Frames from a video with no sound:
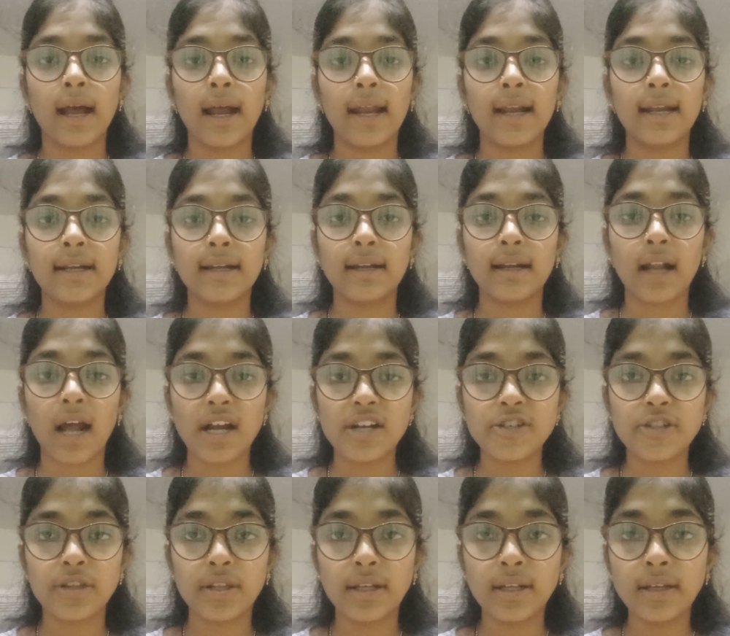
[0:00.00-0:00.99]
And
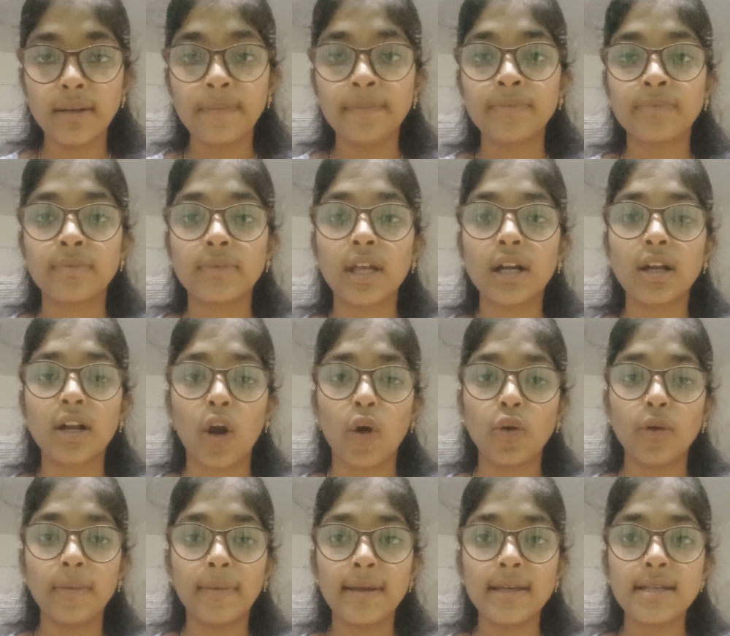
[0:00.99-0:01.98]
last thing, the
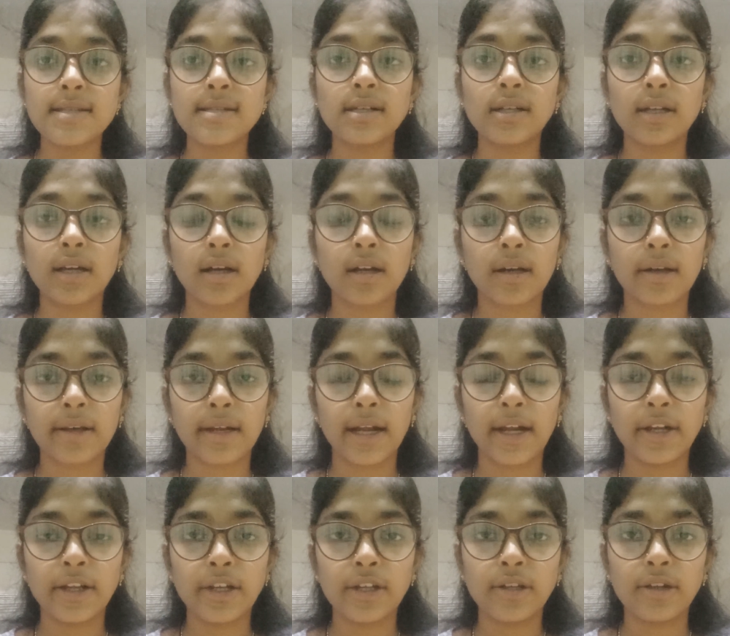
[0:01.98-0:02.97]
cloud-based
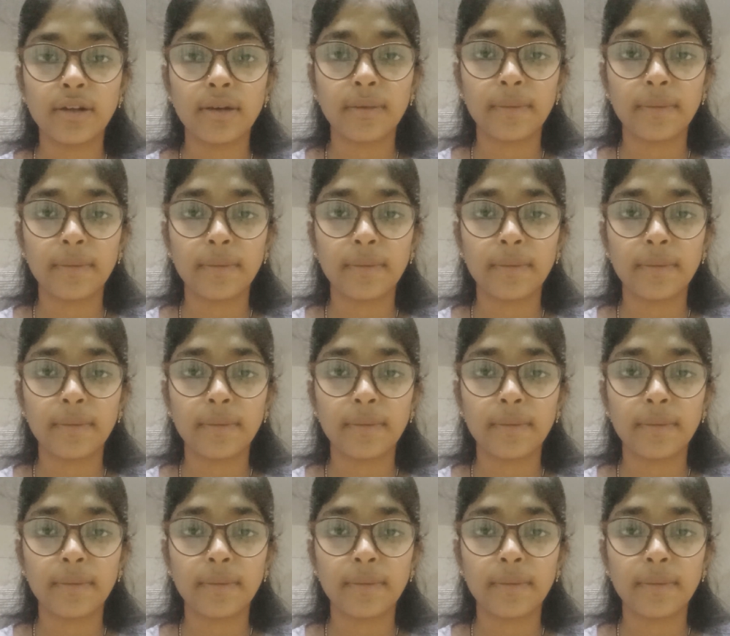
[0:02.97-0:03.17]
credit